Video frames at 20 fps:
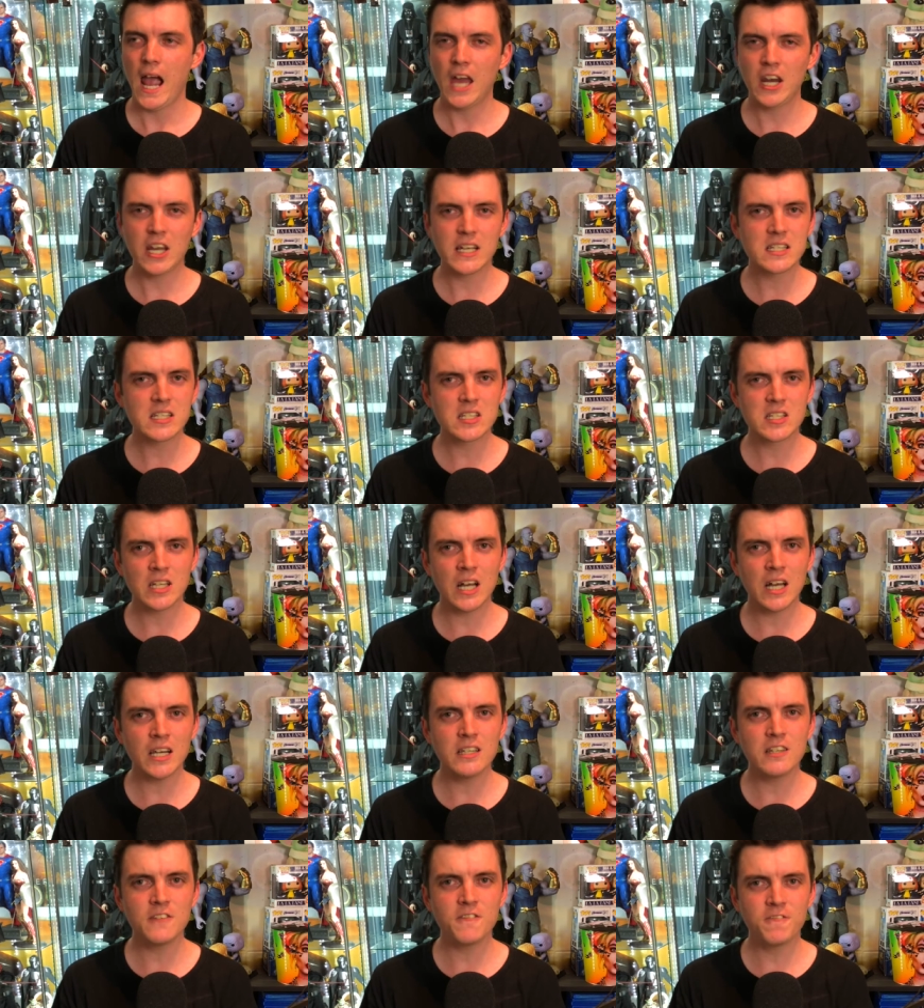and I
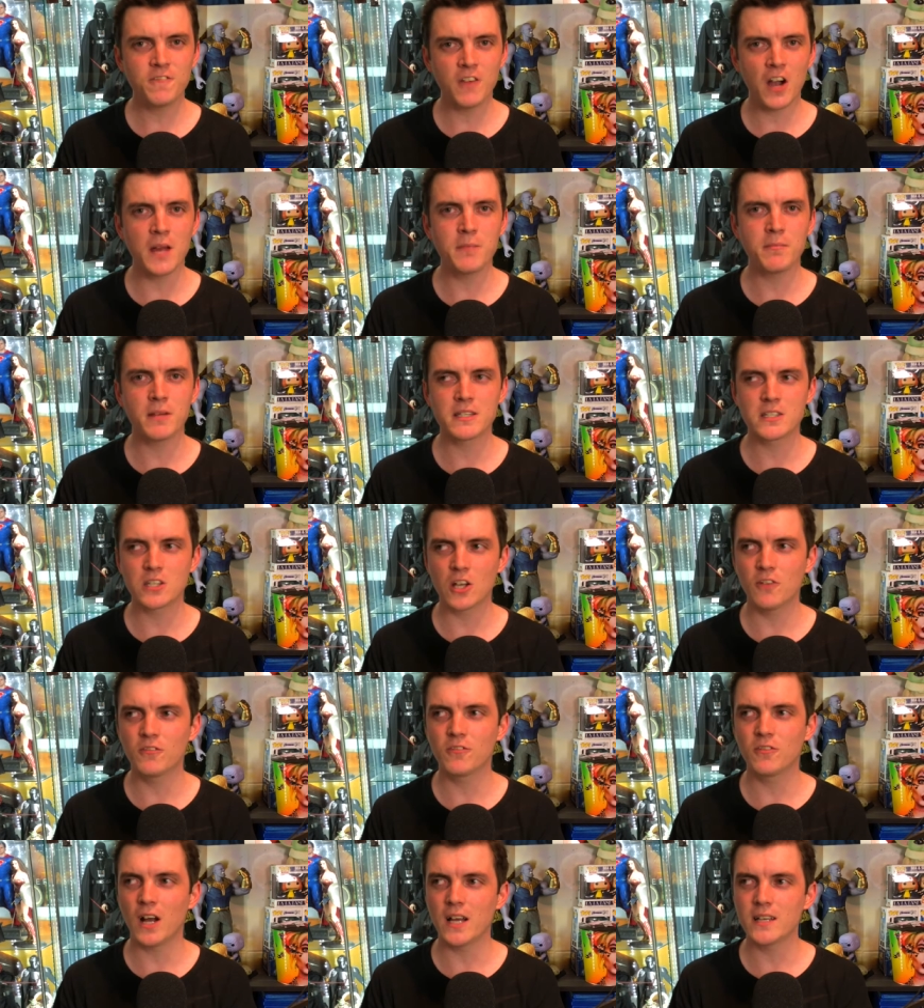started to find
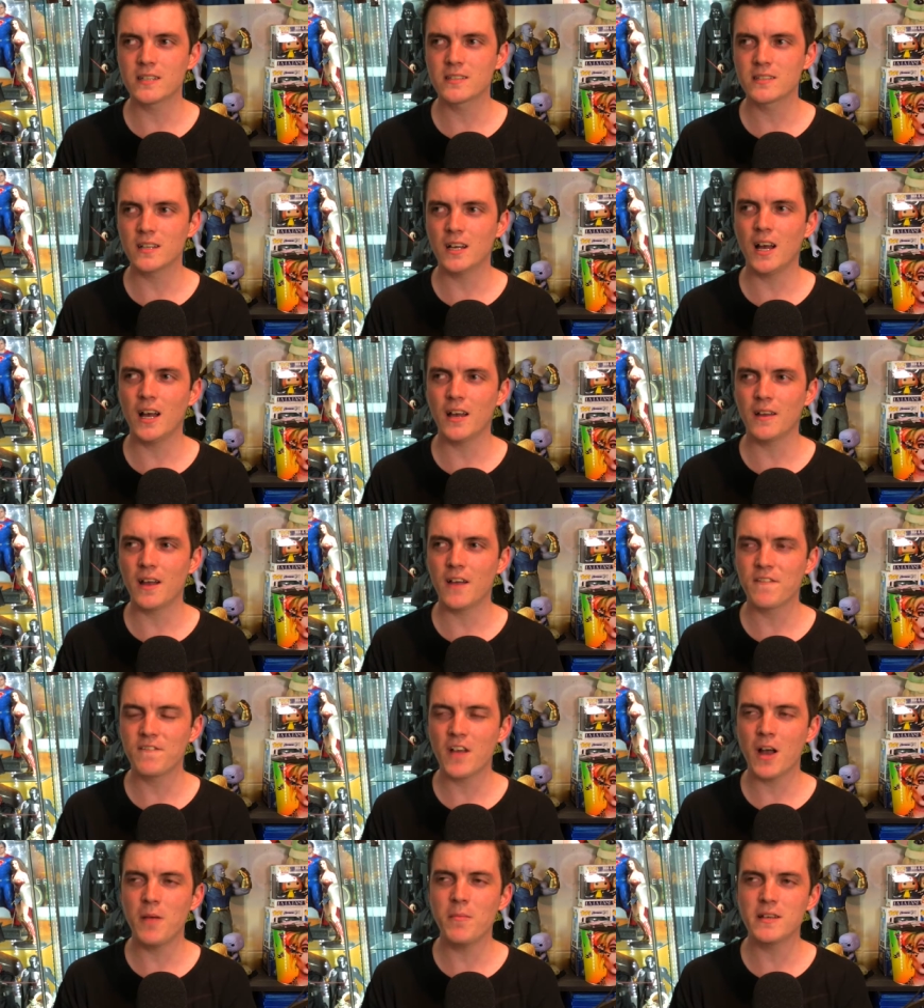myself, I
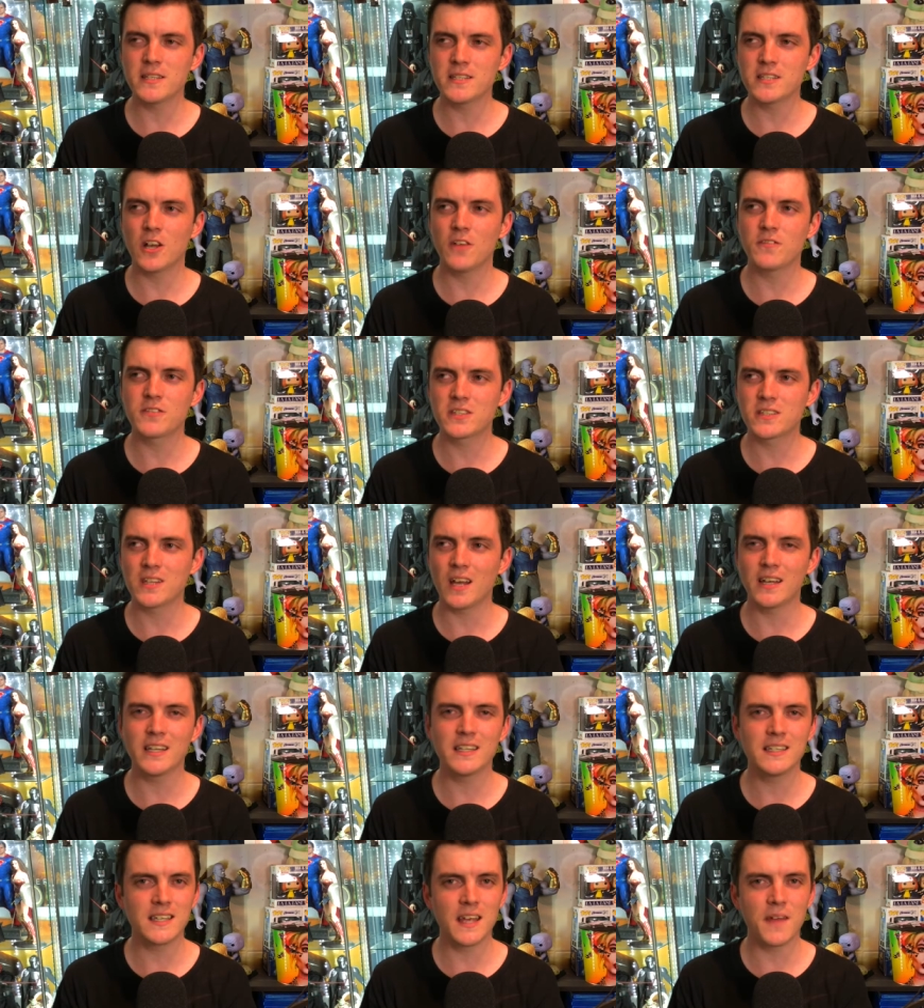found myself
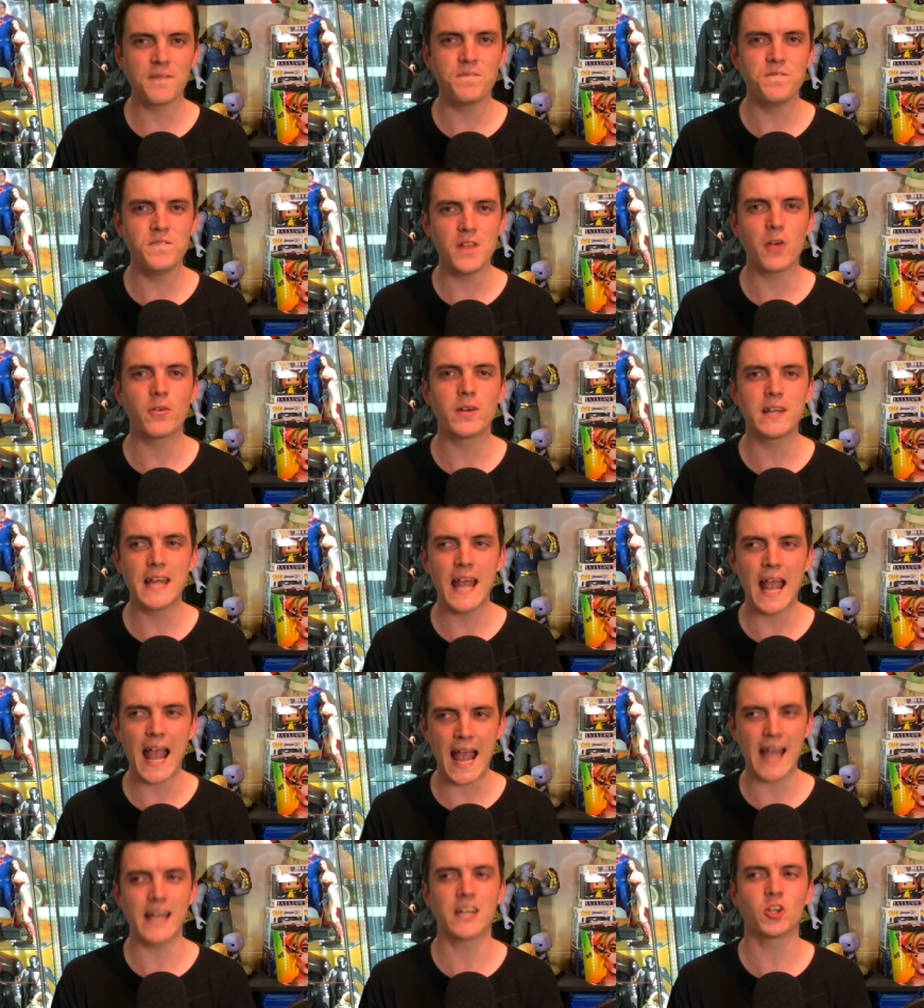starting to get very
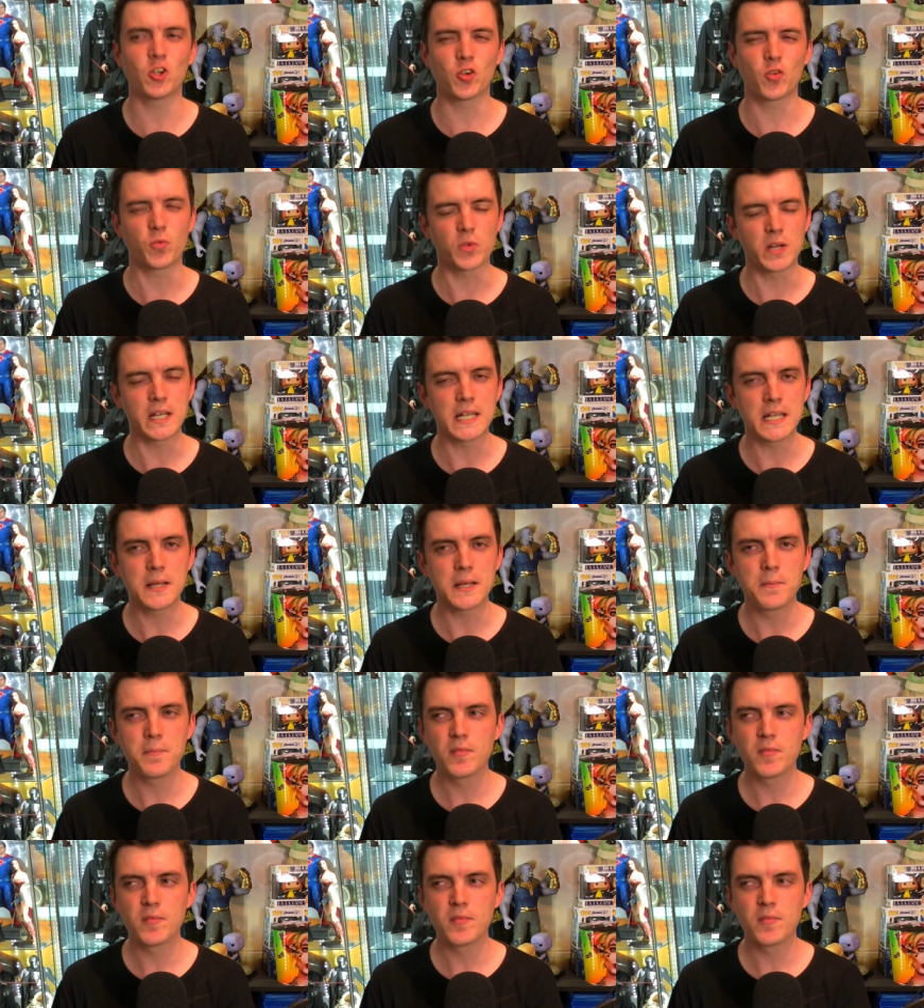angry.